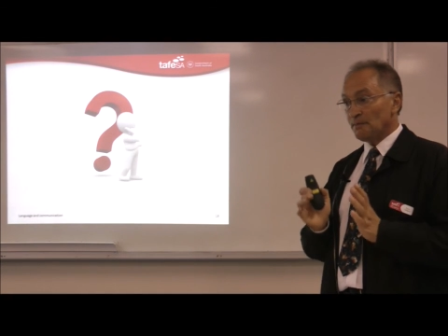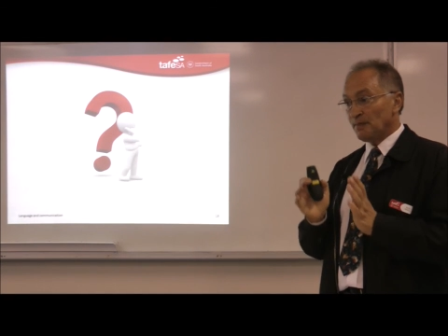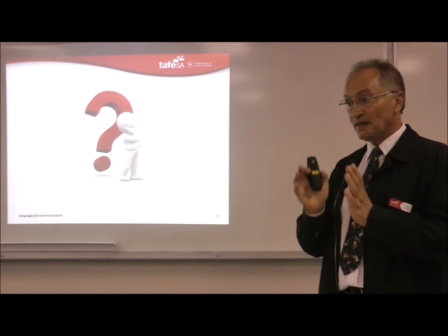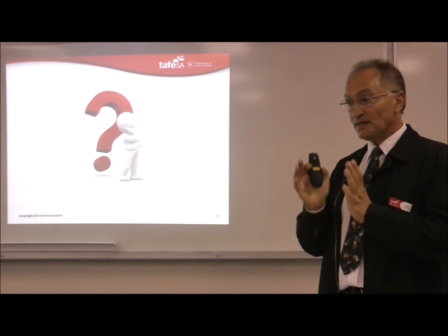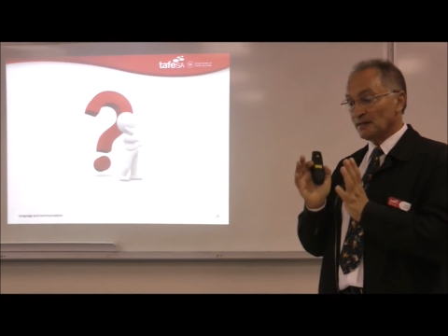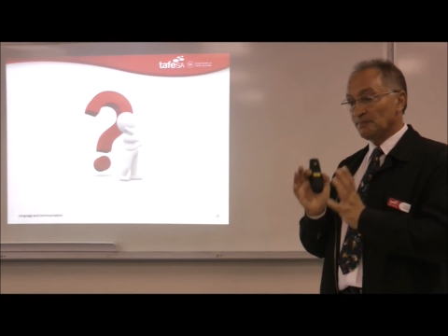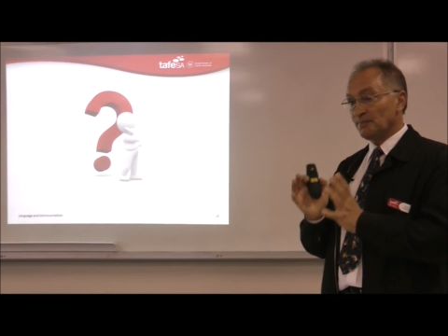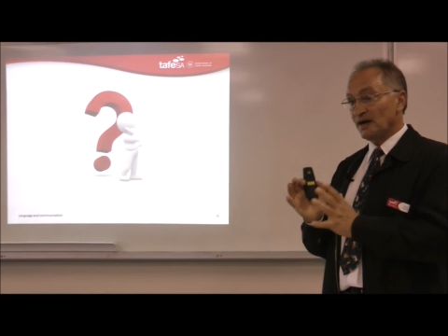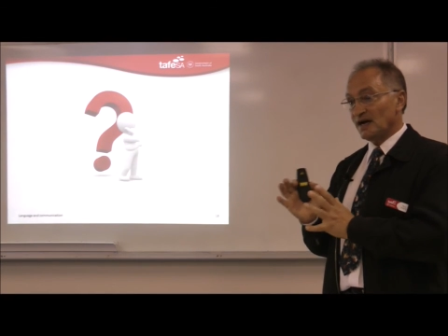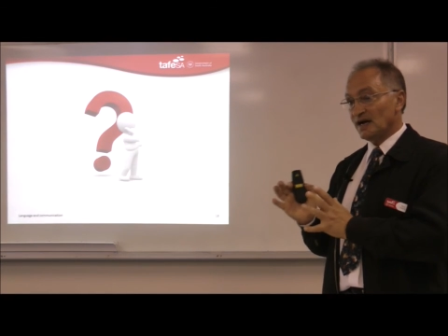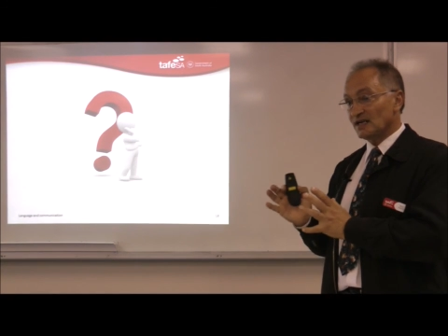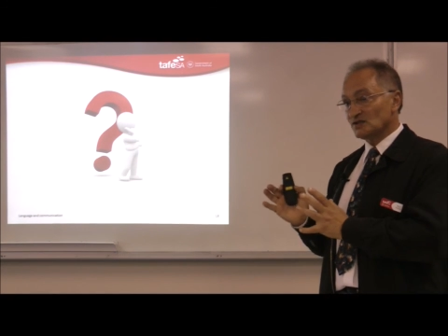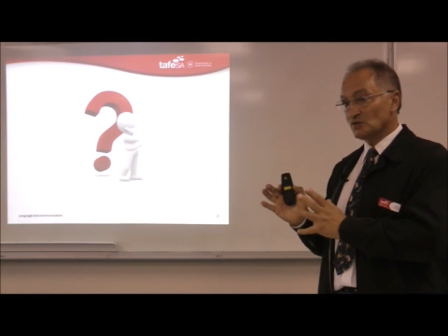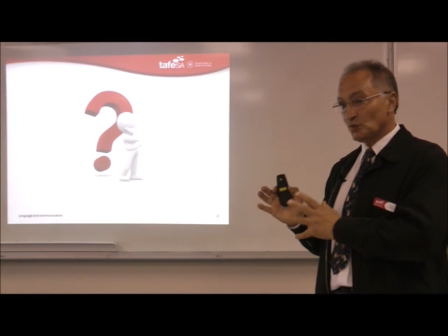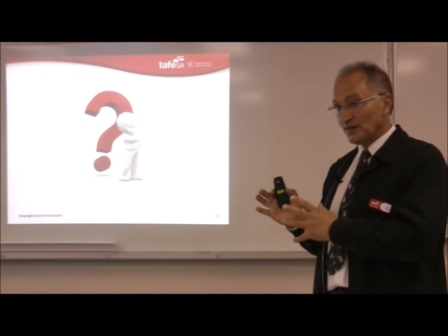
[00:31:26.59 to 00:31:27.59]
but the
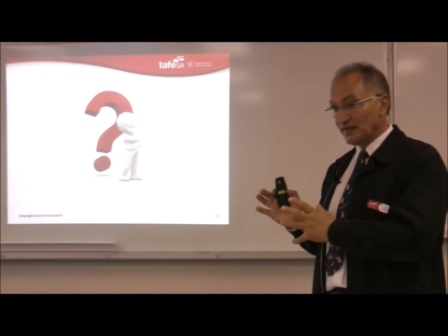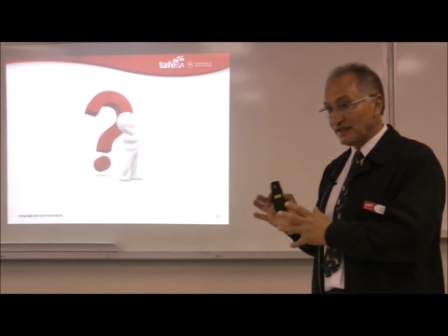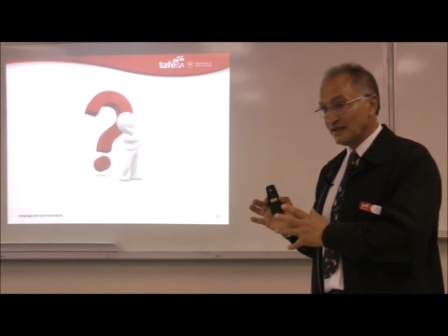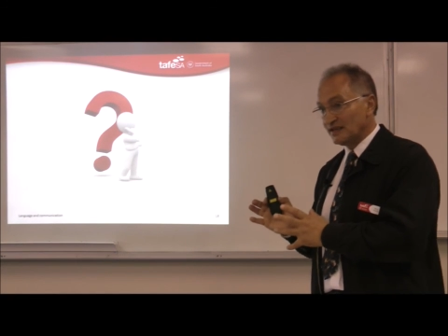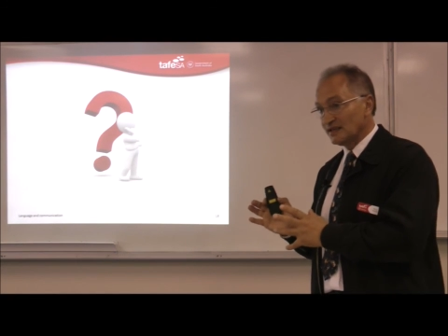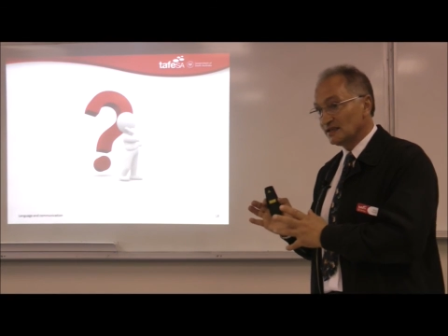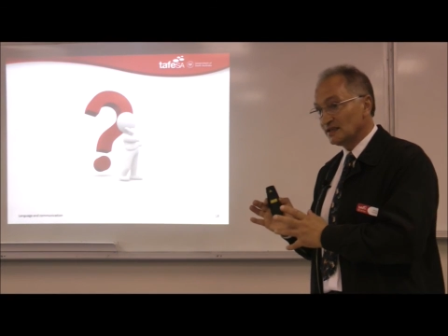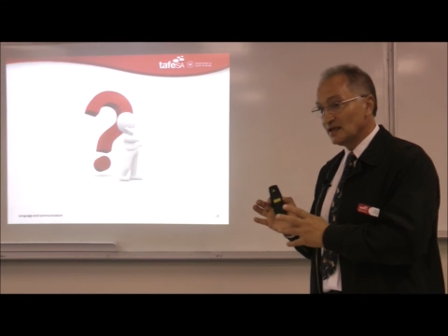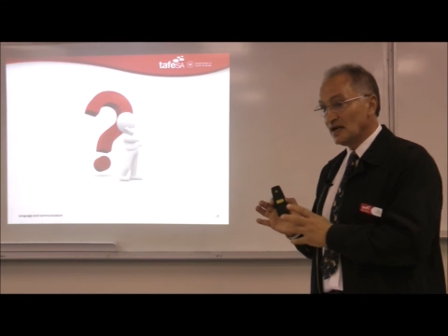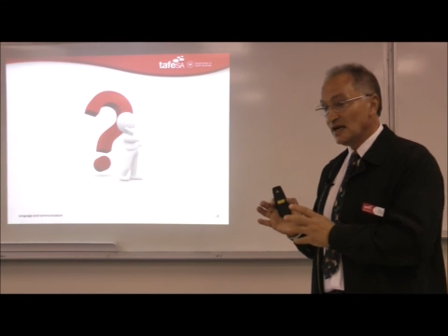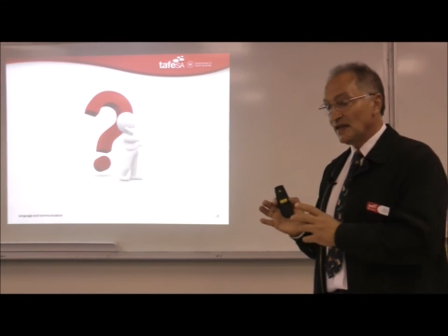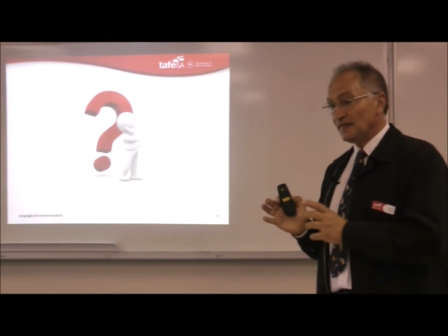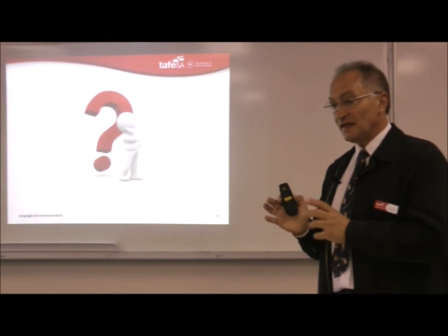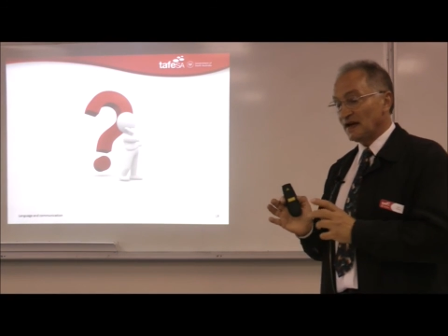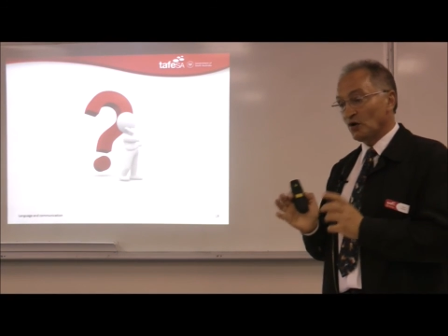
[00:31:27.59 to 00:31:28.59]
parts within it
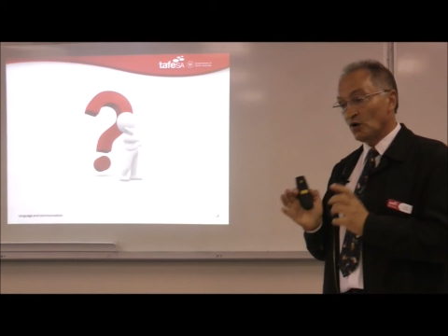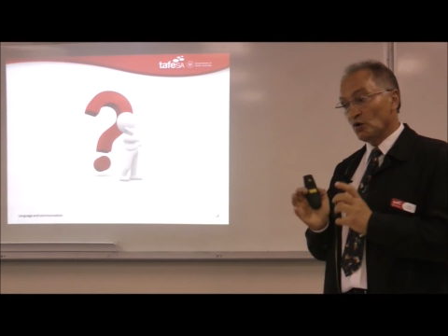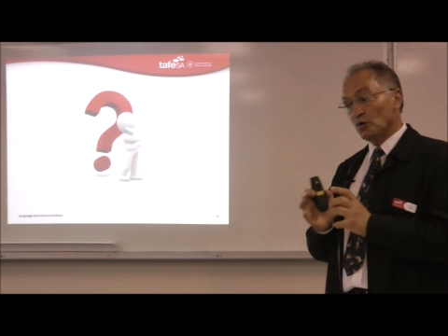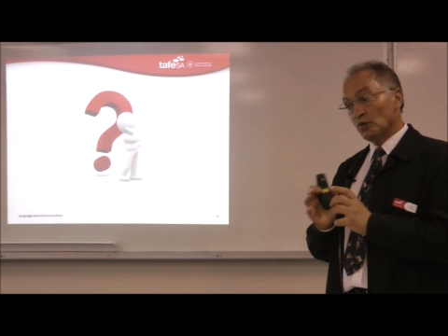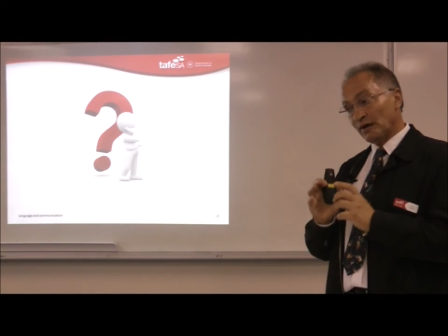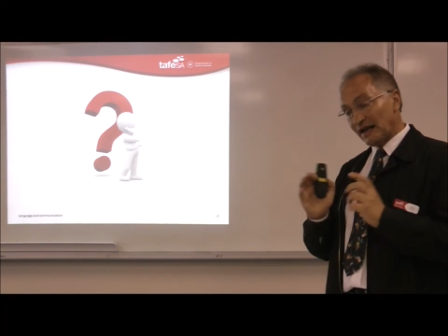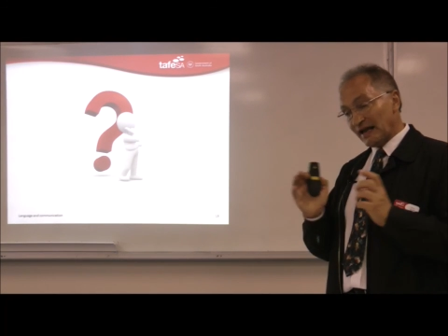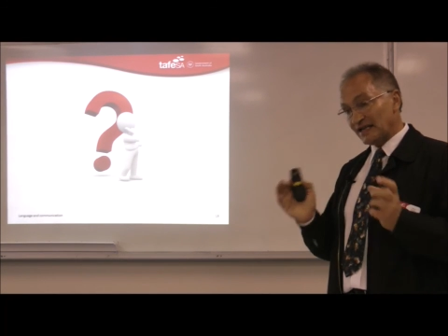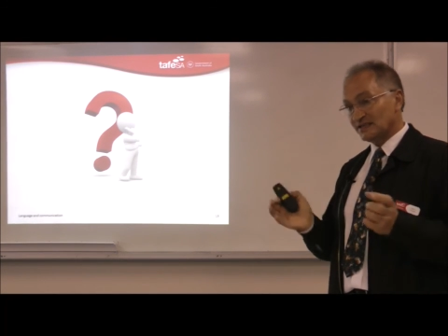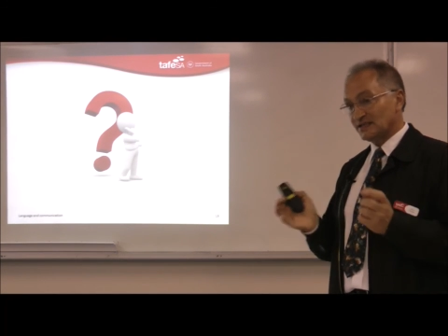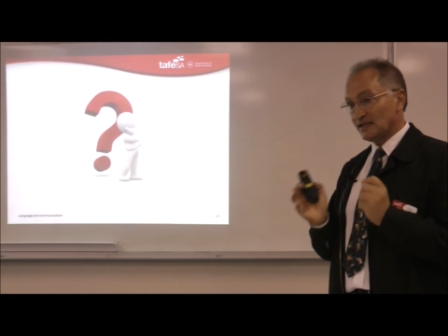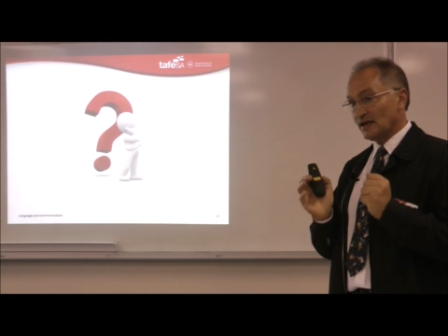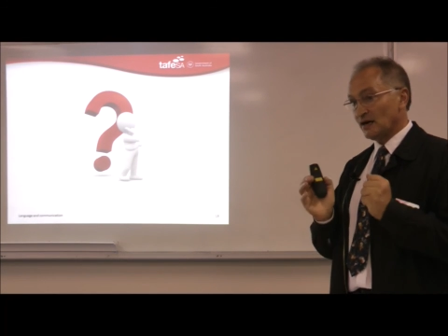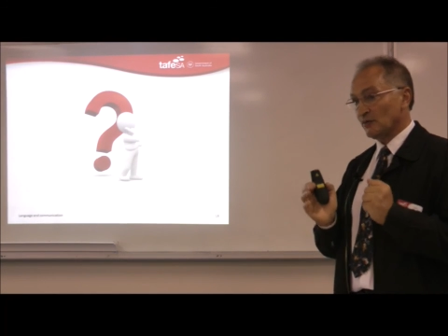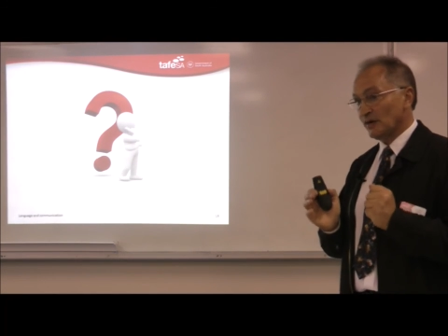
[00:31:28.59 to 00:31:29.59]
that all relate
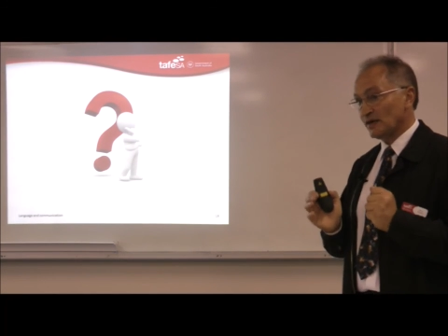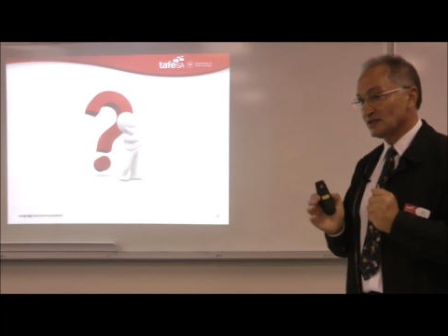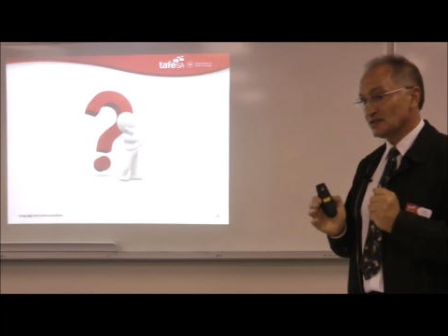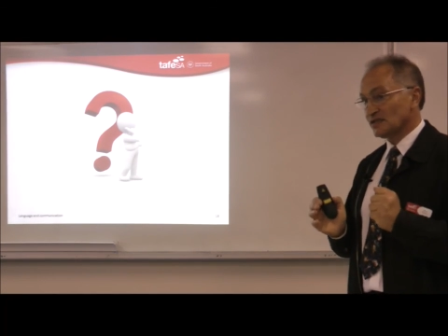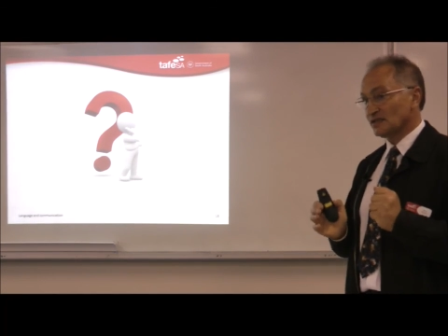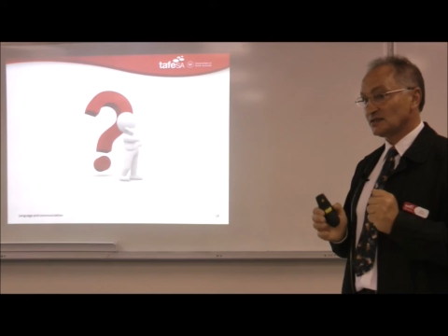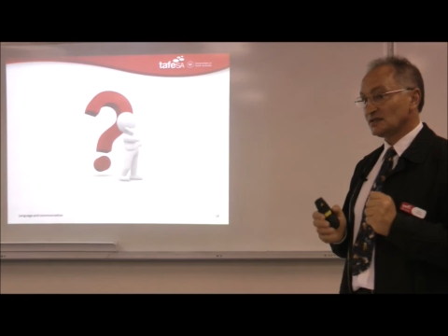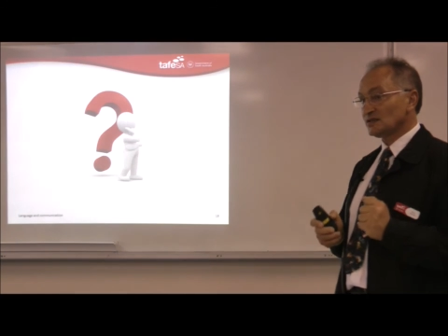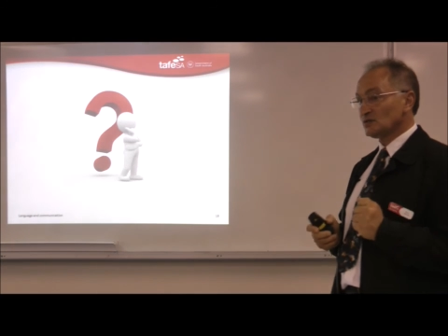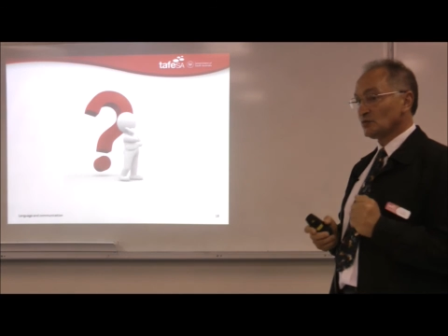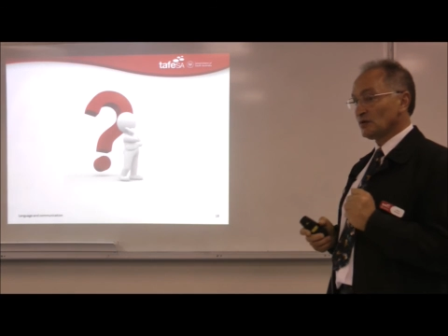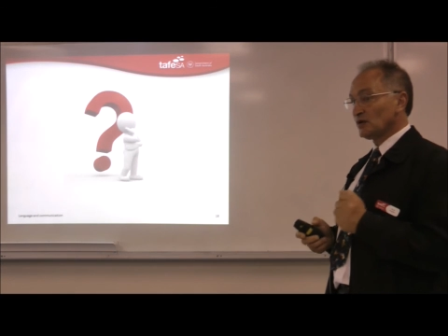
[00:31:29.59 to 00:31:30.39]
to that one sentence,